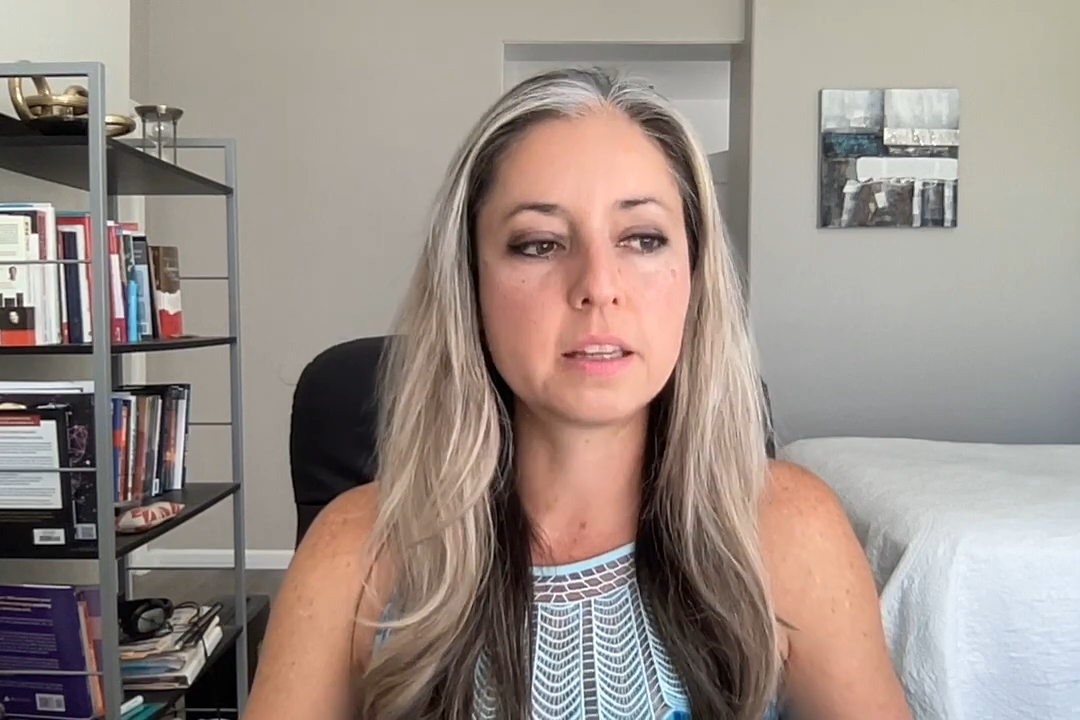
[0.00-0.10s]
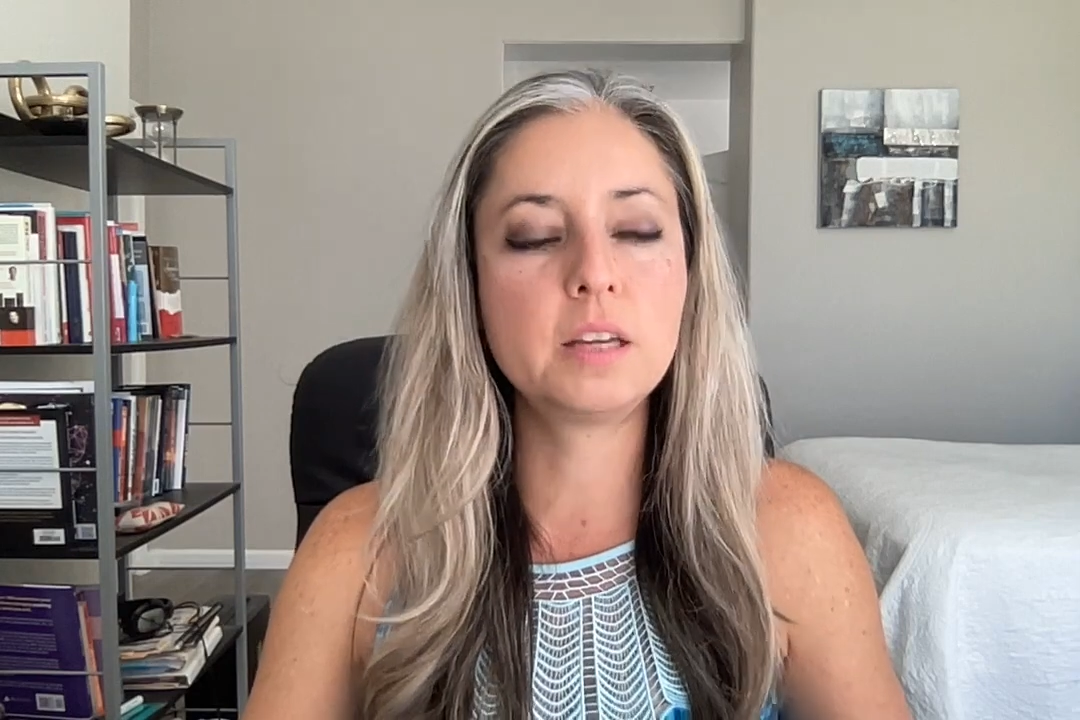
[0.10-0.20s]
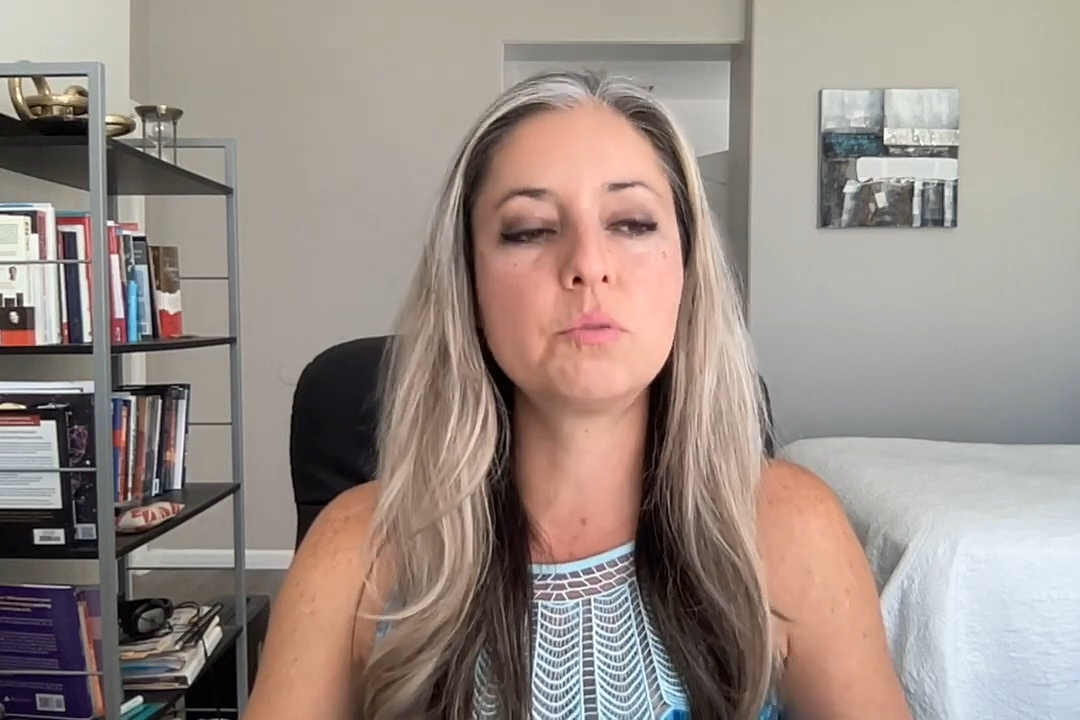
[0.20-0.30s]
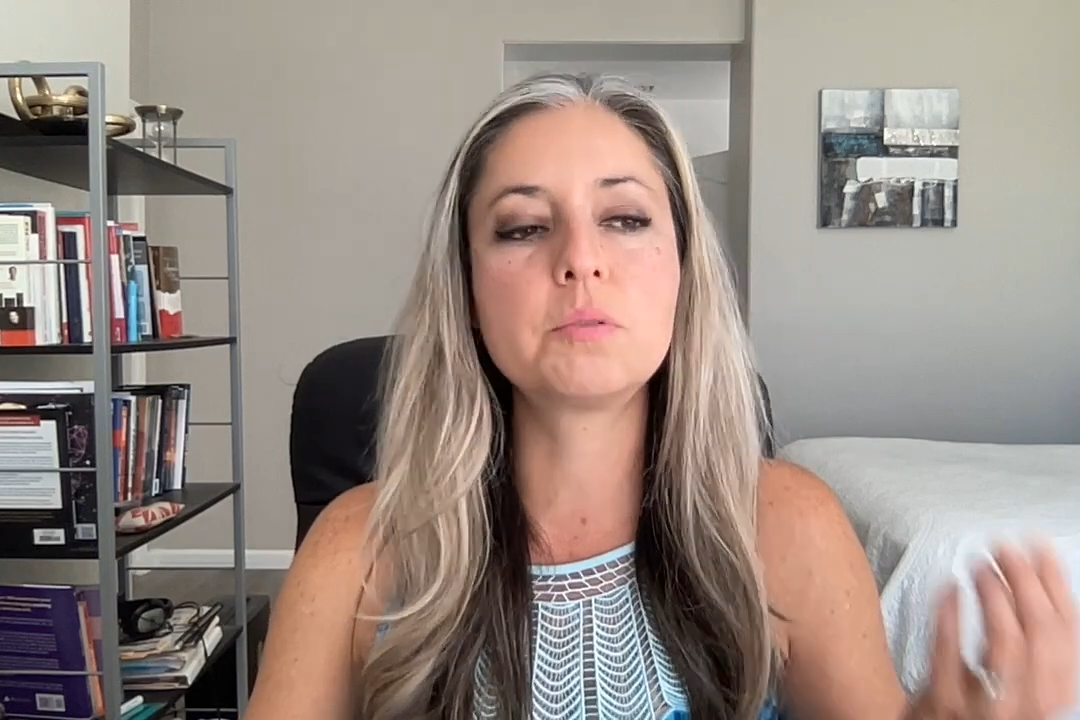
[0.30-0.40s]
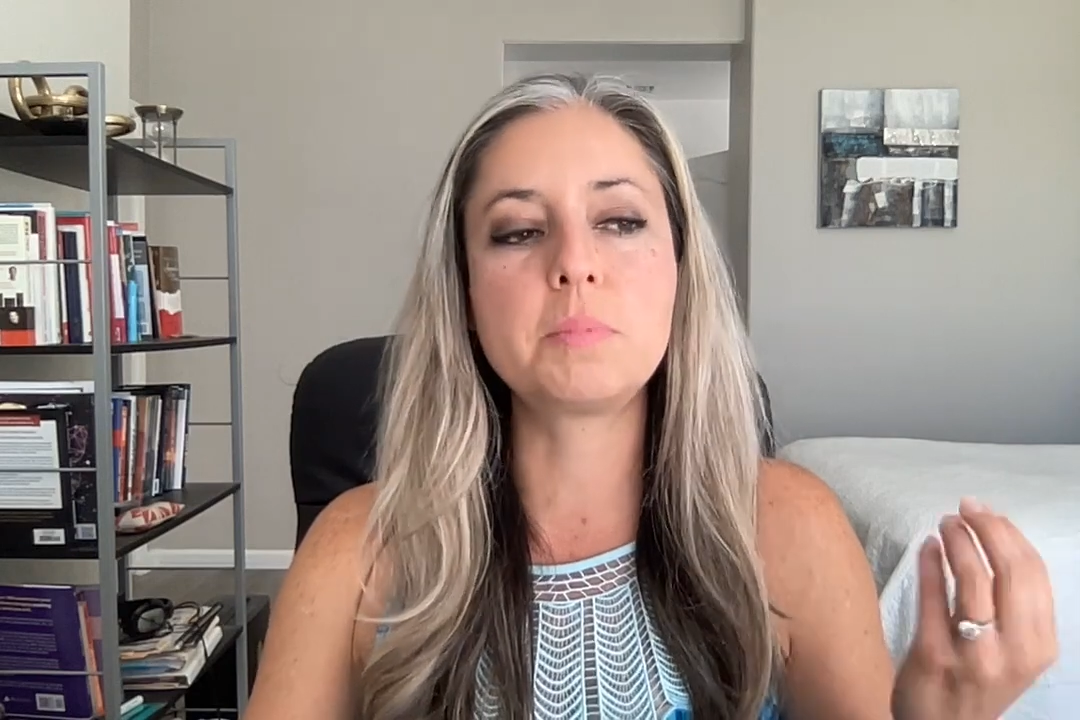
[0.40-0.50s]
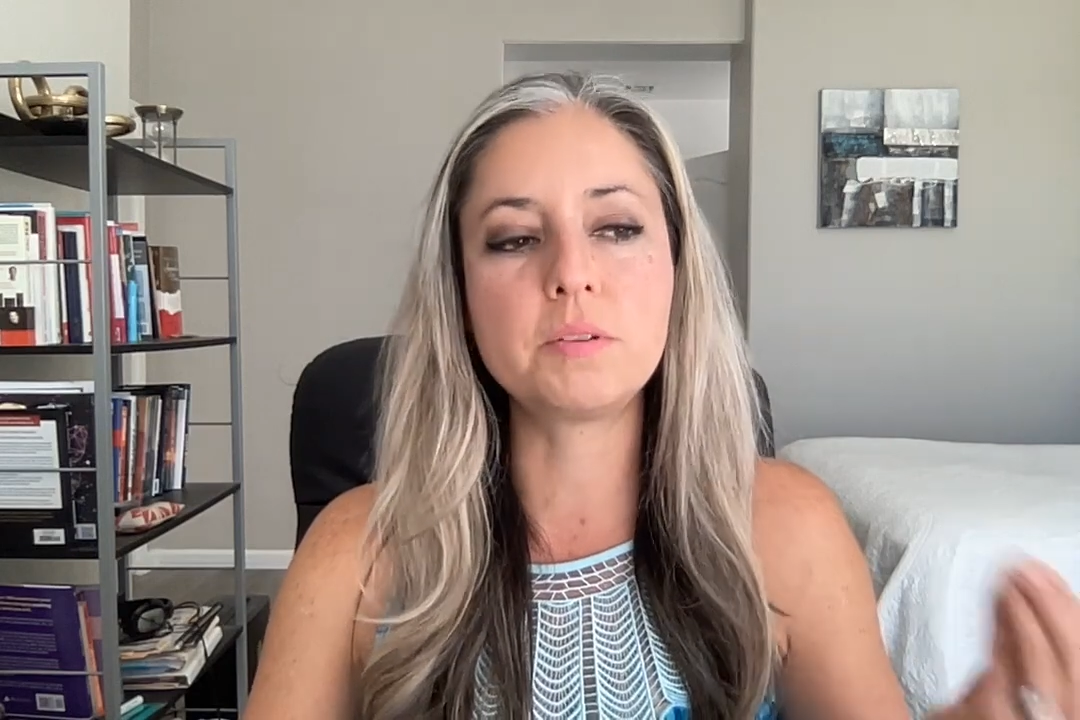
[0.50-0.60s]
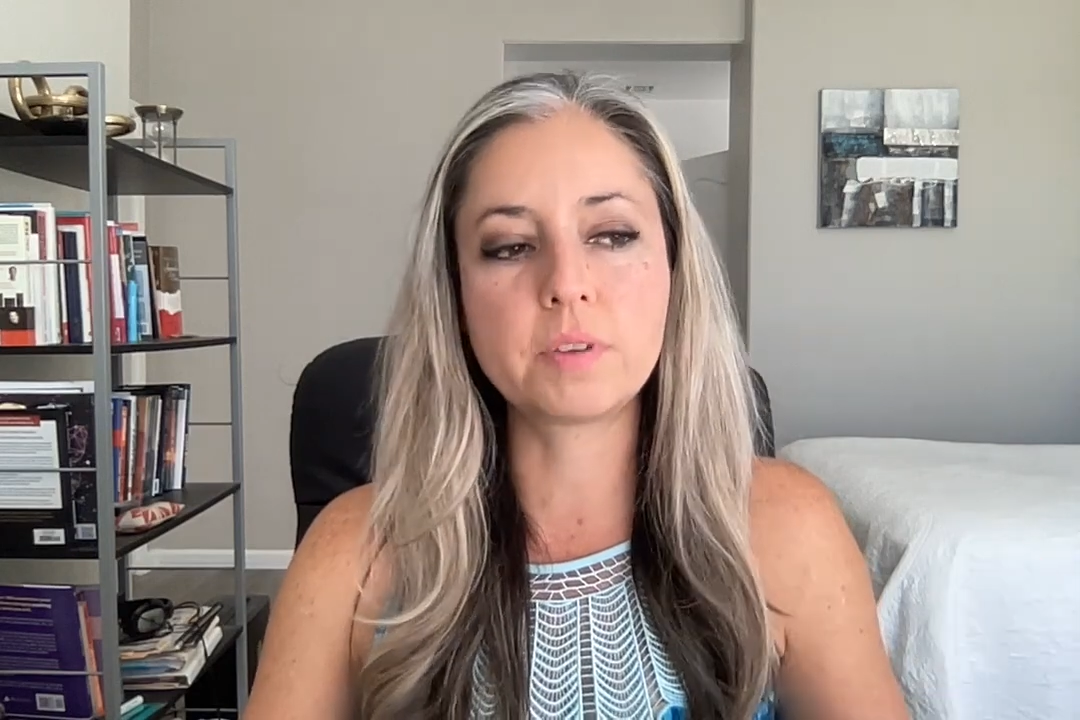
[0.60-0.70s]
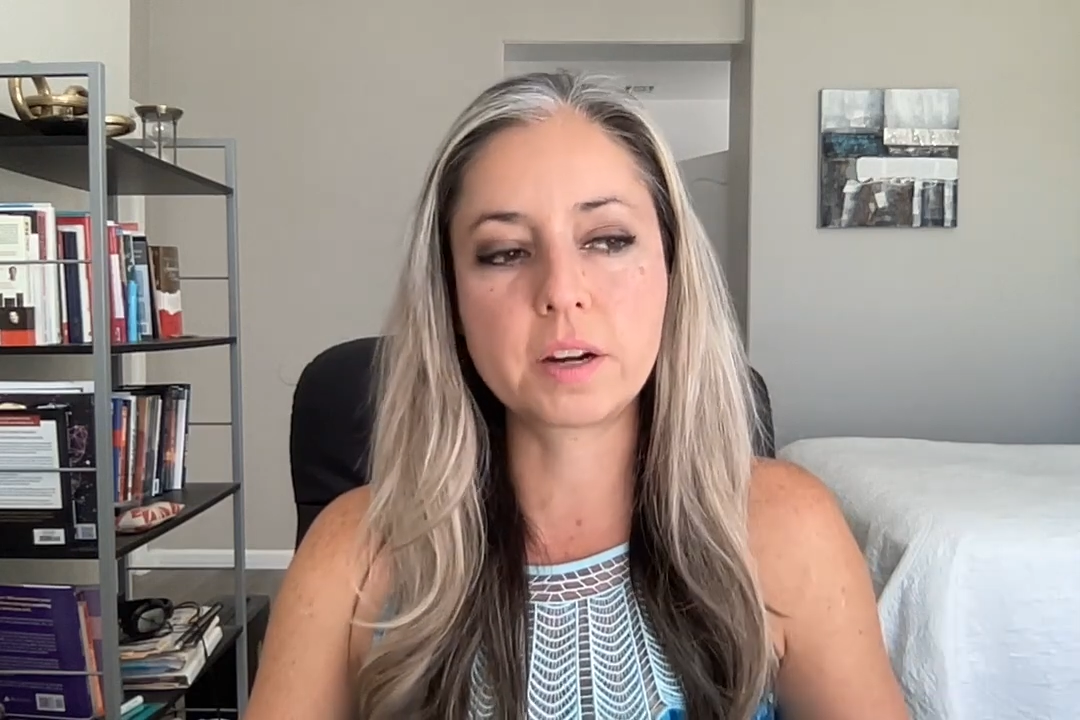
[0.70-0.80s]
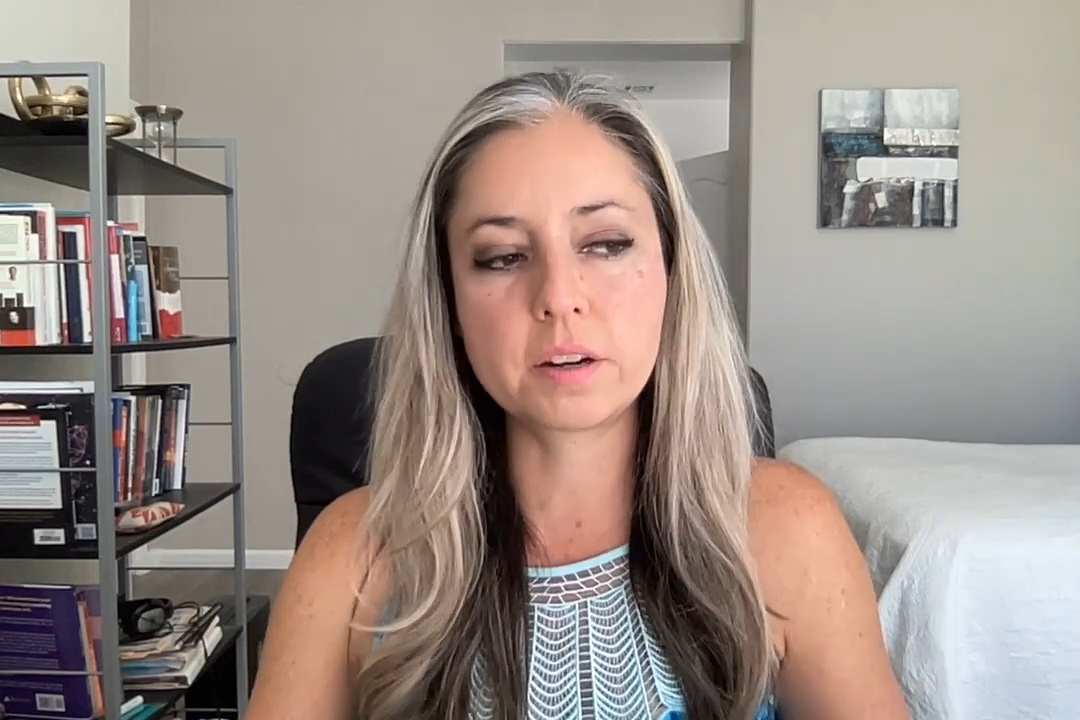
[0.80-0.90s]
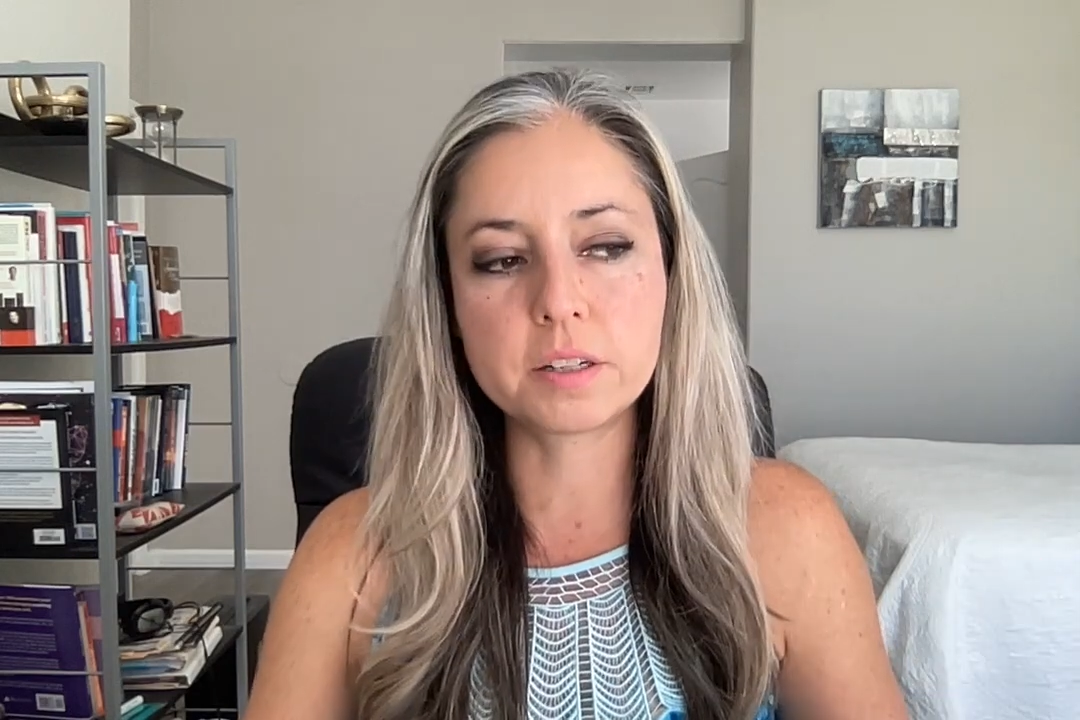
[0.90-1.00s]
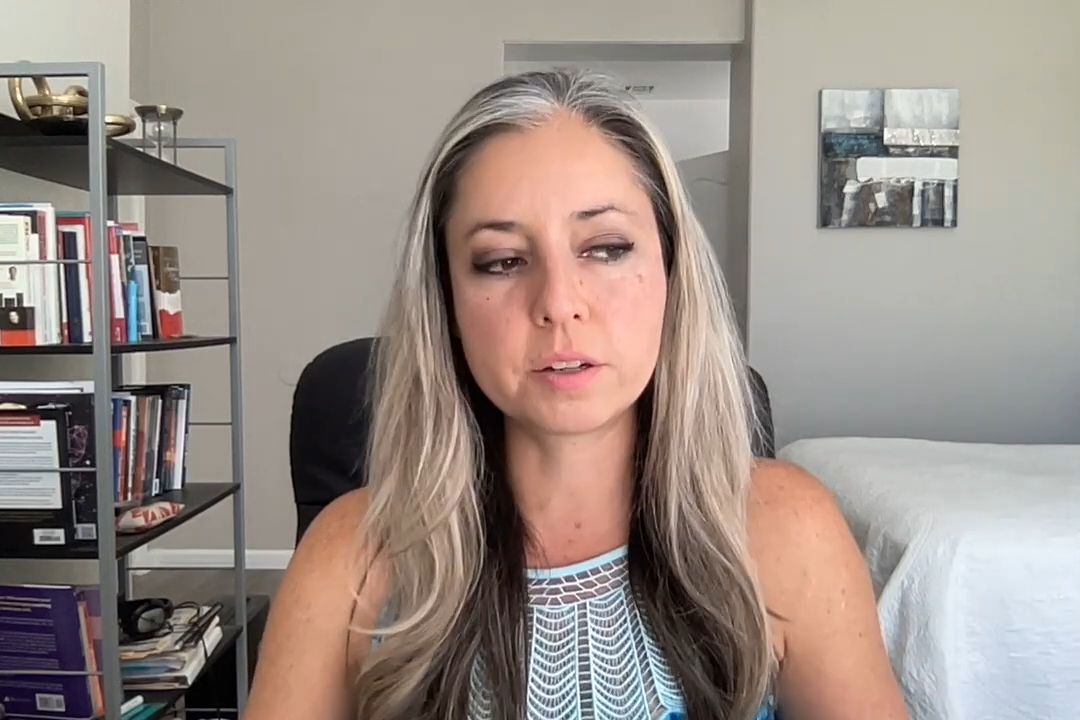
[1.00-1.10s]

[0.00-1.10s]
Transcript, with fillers: it would be very